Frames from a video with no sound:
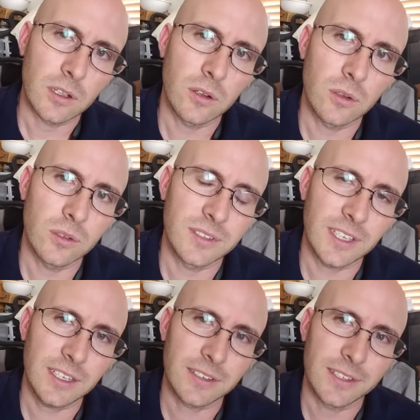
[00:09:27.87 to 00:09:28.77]
goal
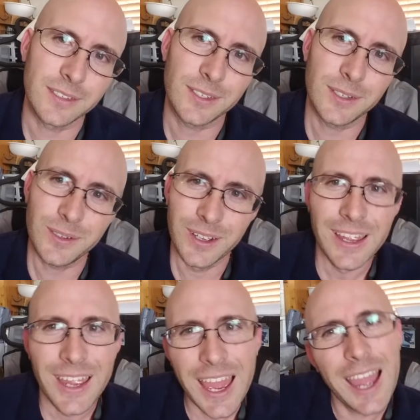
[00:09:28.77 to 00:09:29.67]
date, so
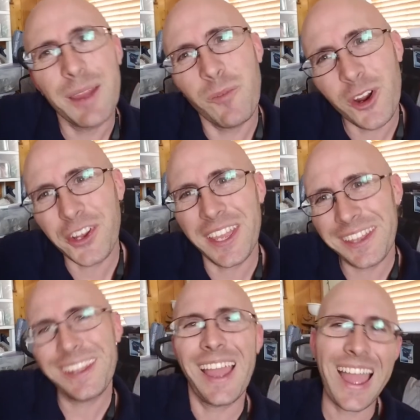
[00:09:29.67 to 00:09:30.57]
I'm
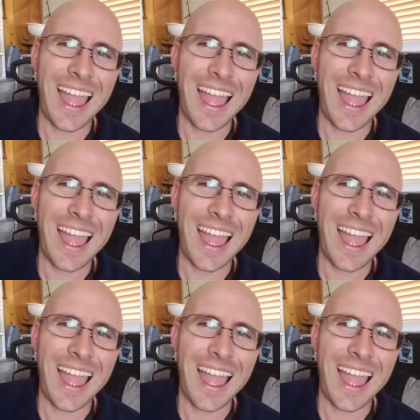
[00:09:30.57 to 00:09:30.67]
working,